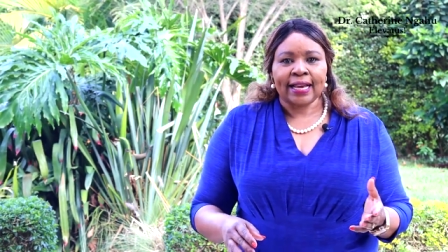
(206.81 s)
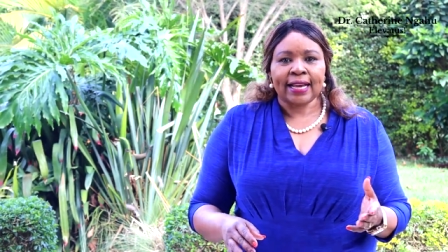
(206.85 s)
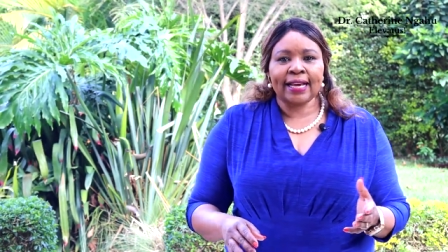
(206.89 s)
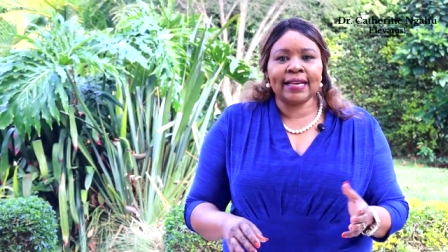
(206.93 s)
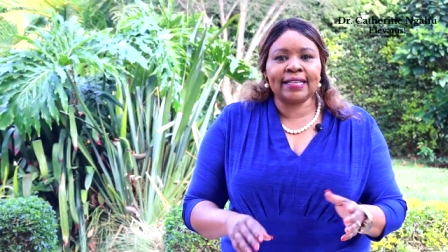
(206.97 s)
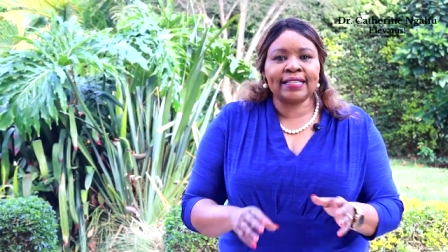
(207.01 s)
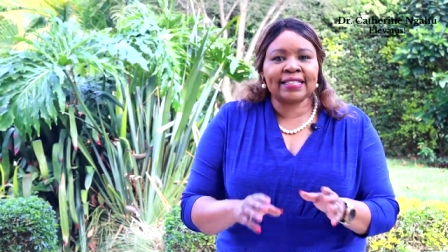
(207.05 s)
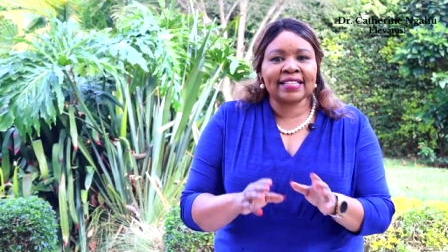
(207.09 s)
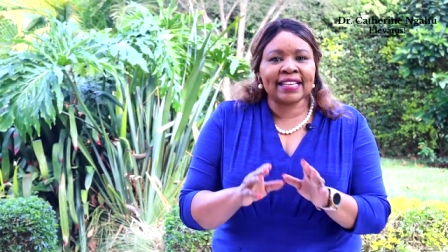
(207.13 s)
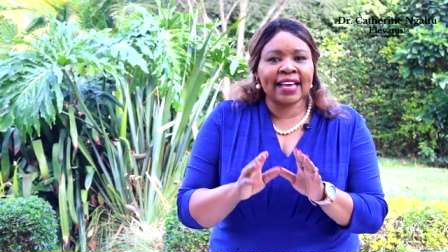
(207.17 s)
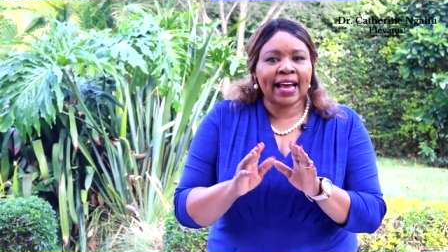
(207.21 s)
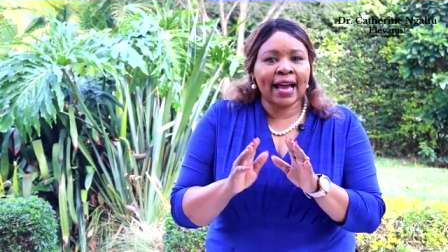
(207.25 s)

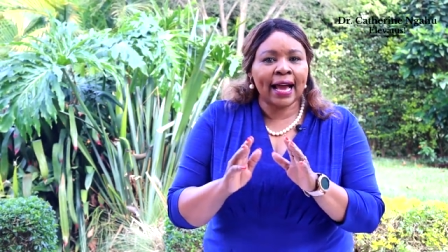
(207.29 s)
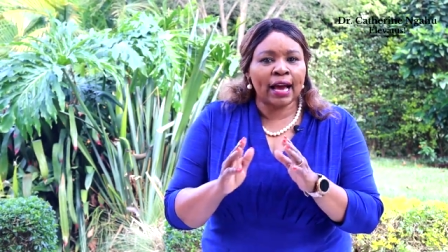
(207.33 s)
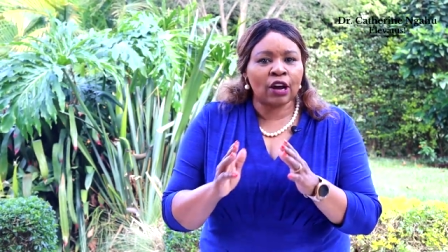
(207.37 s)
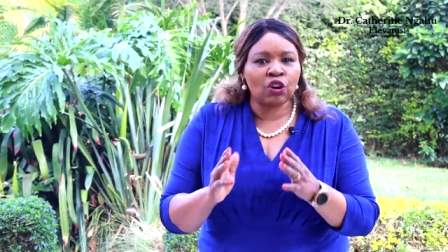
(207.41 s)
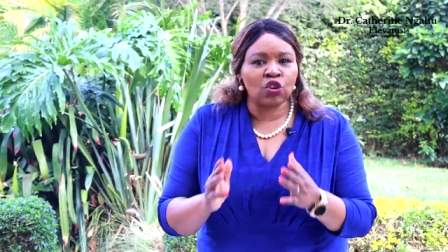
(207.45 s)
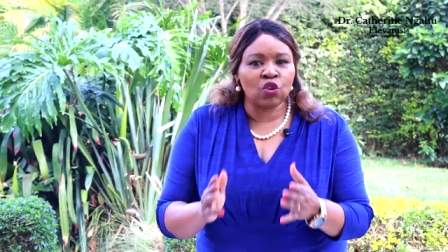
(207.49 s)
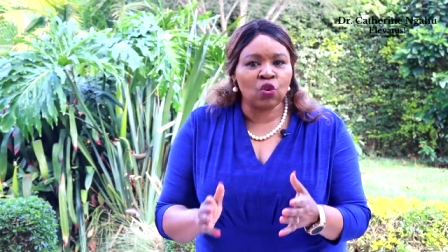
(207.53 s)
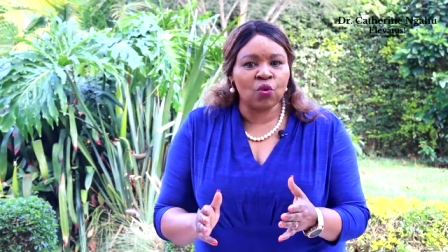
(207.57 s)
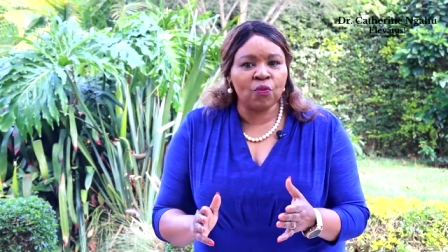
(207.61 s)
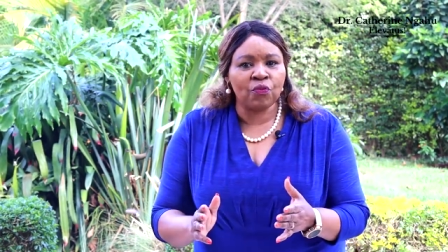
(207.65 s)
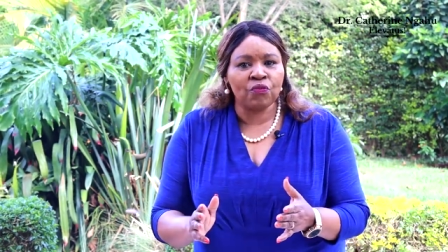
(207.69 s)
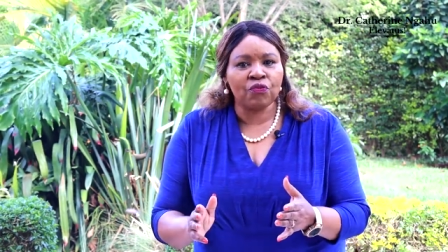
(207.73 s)
Is there
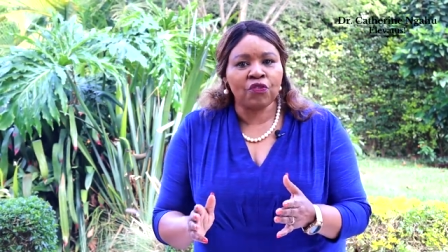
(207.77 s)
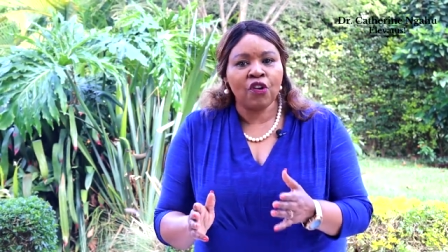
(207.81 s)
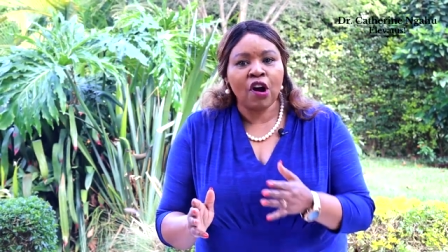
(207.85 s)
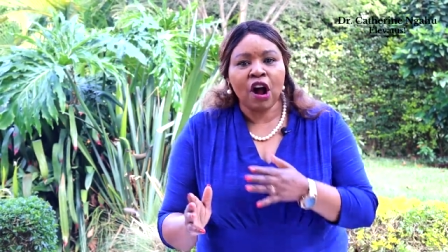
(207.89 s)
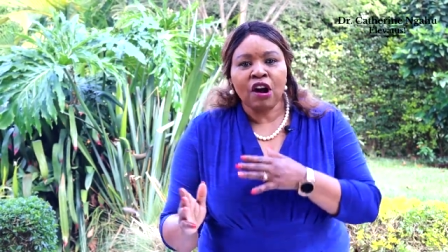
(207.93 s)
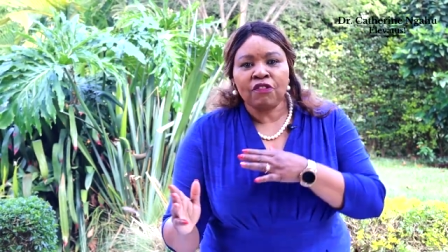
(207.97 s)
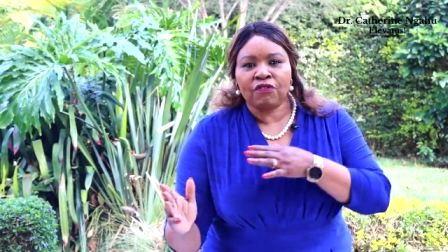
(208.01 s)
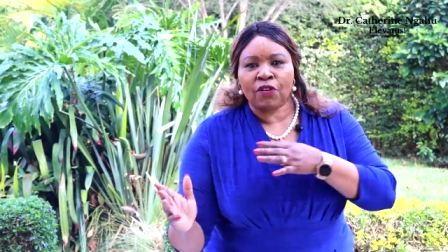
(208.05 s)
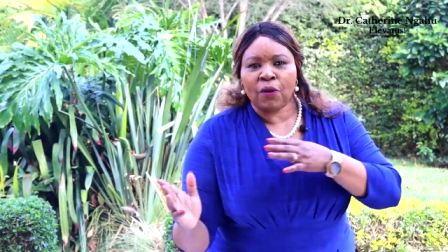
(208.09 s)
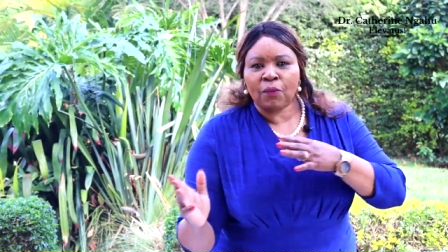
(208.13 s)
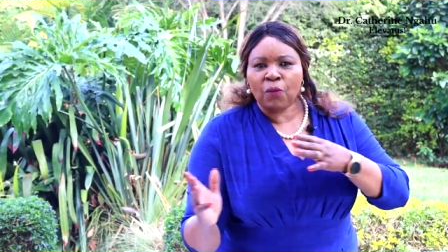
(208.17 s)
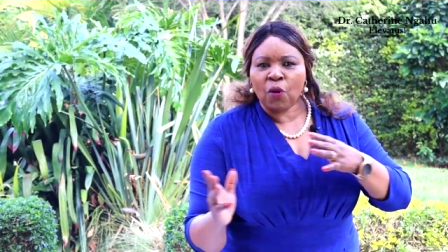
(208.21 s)
room
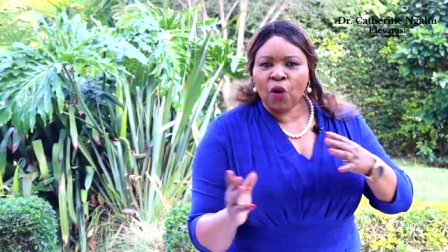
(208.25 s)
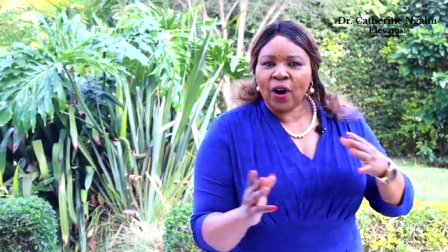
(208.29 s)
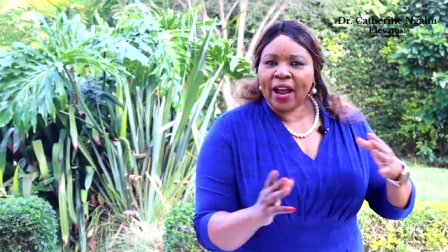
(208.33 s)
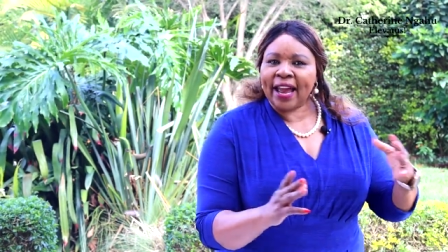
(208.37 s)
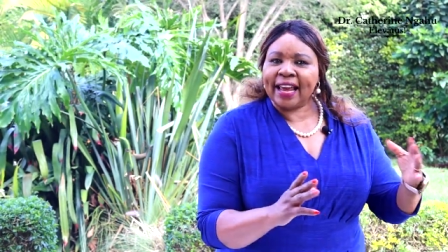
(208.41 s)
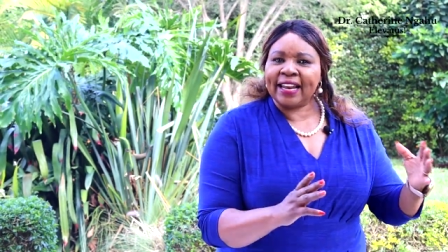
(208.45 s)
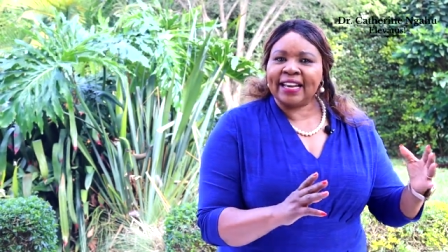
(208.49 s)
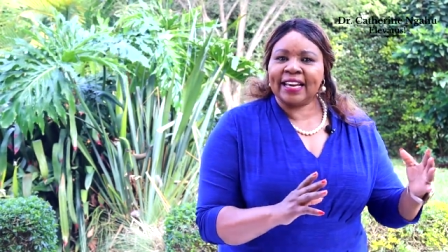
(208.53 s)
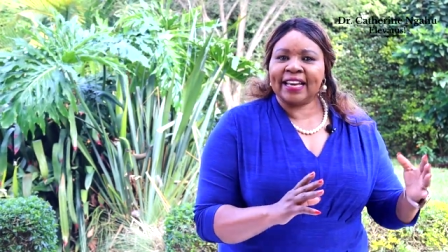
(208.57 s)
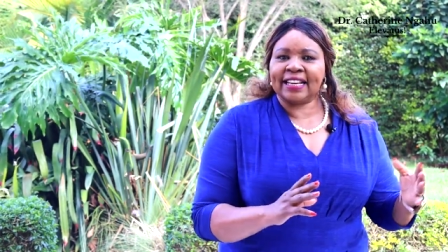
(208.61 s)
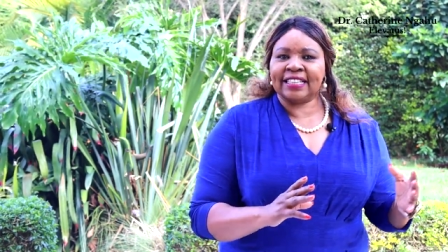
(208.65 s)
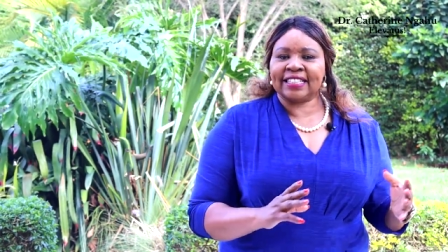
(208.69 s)
for more
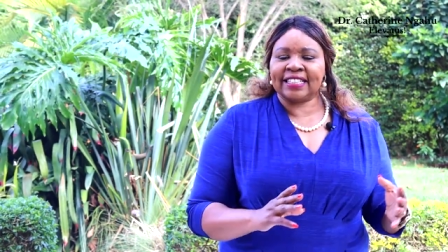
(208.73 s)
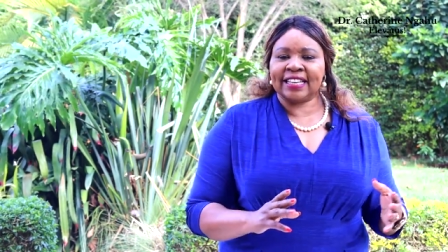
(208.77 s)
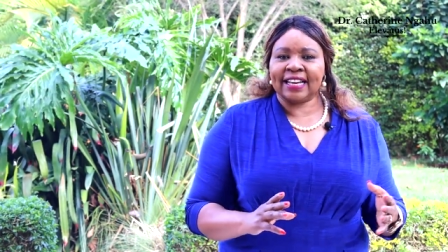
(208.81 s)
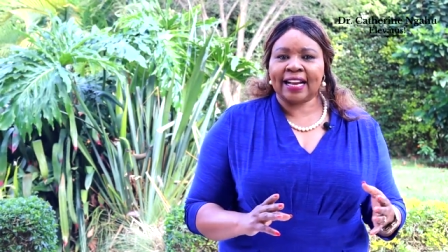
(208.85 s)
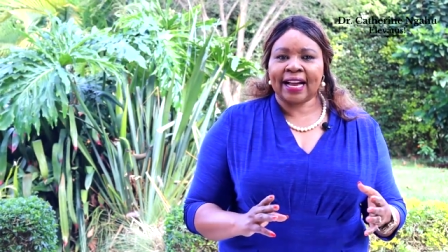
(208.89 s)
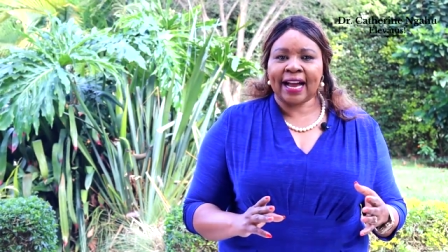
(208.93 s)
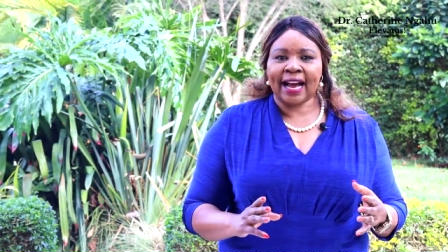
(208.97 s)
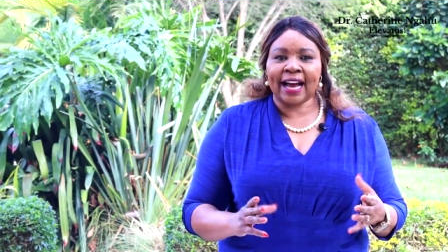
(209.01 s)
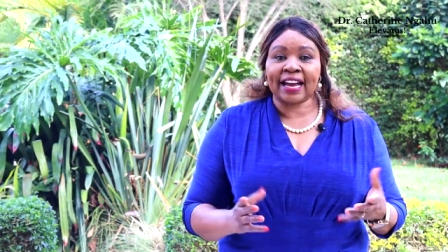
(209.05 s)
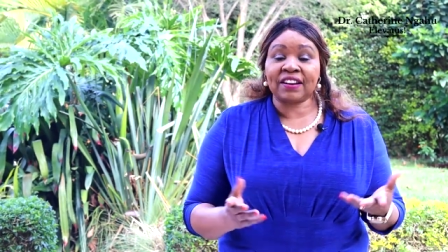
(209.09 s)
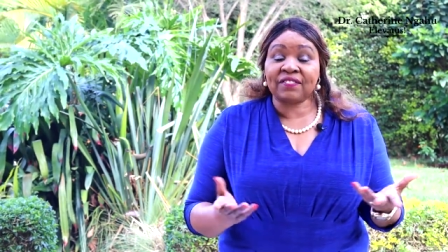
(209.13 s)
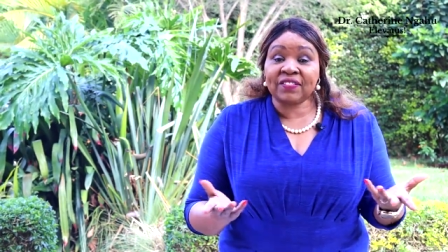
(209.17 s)

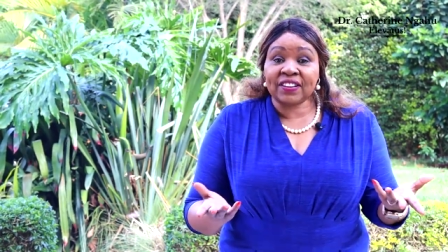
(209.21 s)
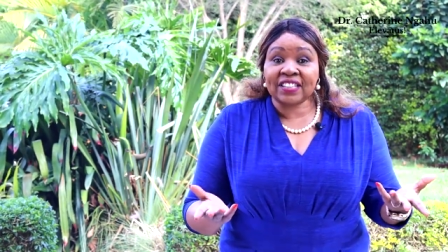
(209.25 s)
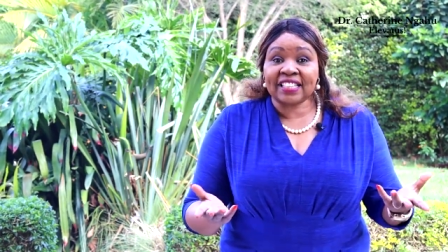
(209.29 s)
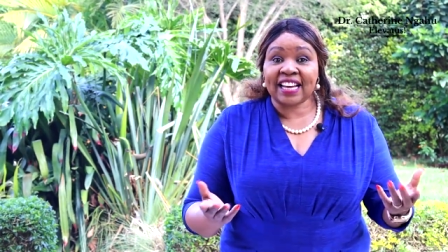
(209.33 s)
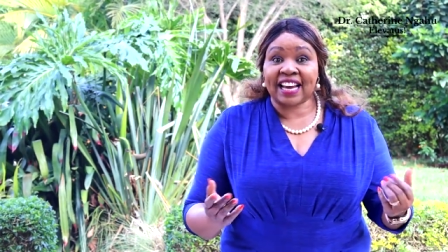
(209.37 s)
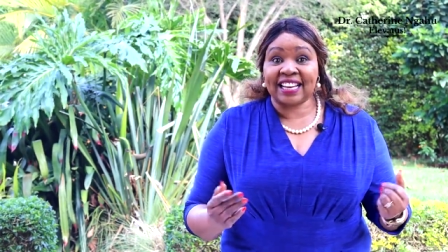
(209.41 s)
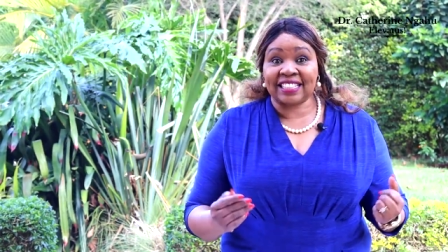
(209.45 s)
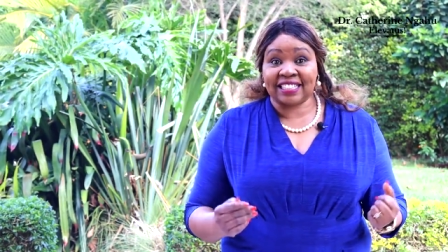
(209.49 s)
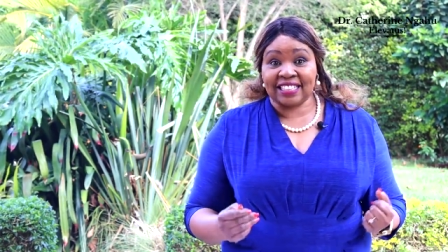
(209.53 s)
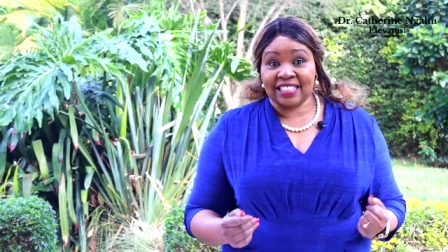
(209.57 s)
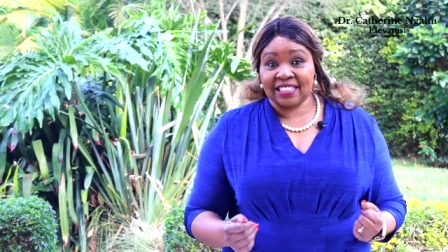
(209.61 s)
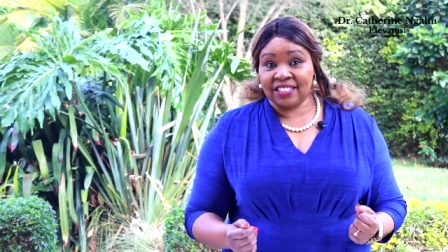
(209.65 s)
engaging
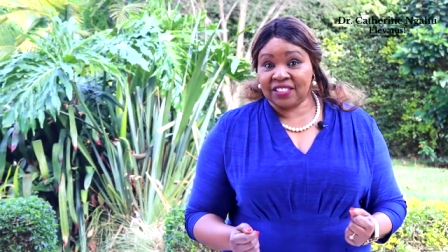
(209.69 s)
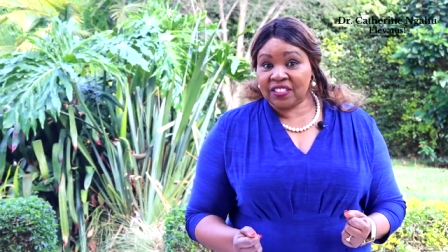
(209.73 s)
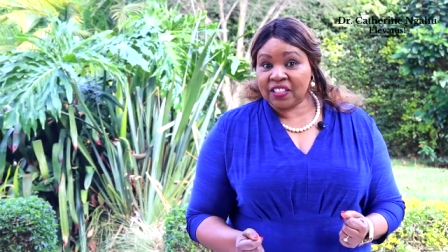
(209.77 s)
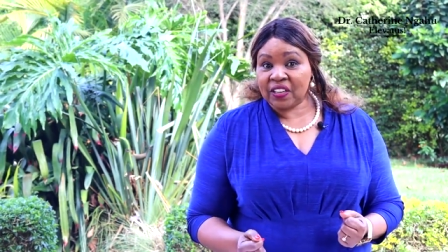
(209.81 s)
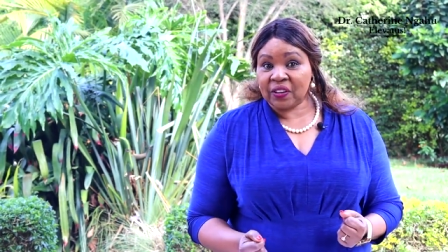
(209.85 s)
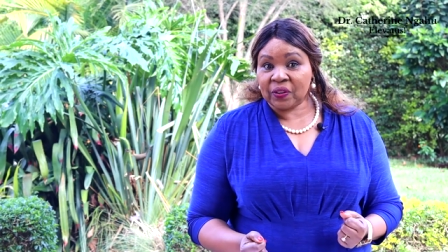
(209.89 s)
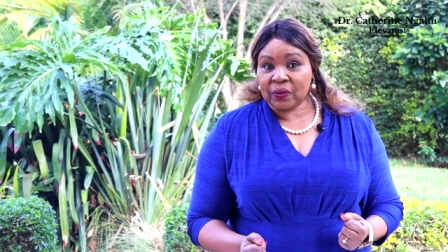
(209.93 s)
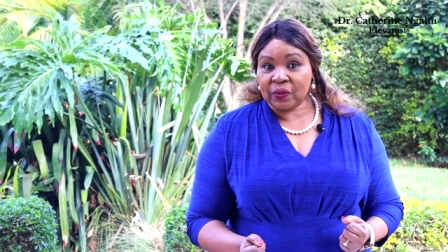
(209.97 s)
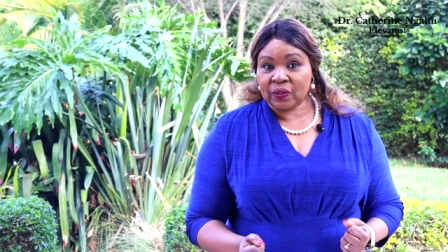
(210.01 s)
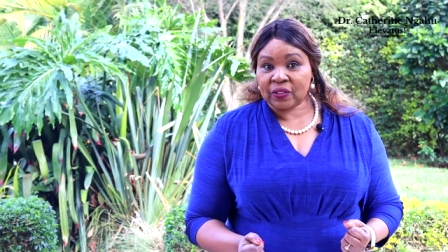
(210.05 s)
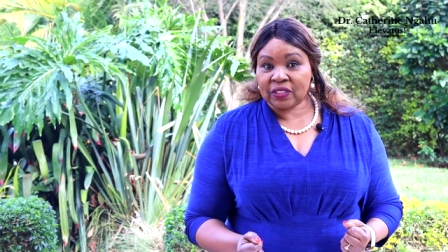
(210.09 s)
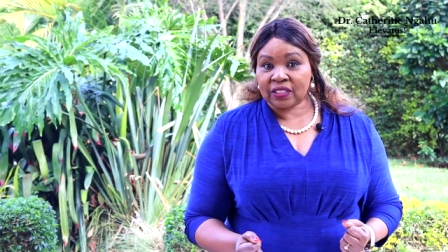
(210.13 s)
advertising
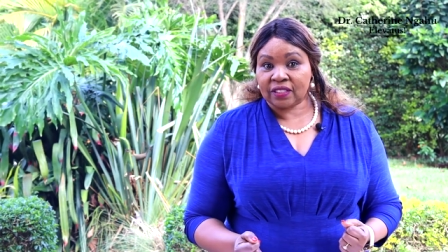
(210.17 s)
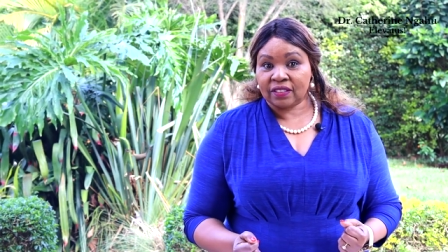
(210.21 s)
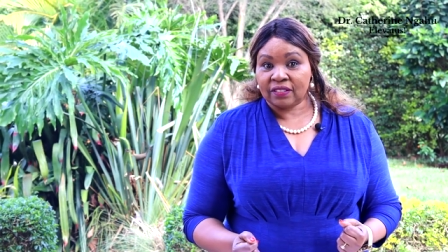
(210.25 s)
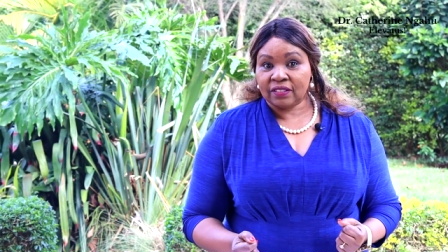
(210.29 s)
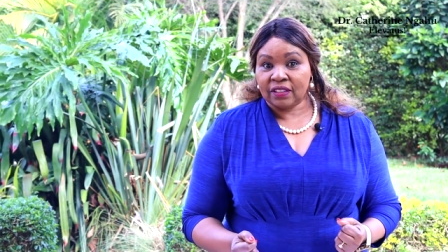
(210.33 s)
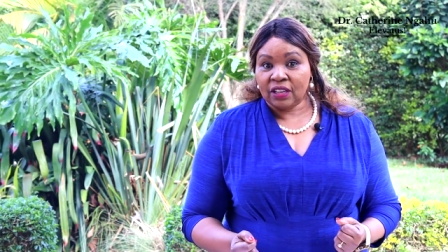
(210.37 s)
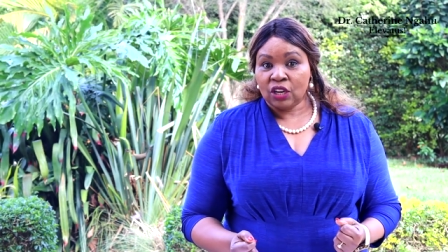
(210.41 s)
jingles?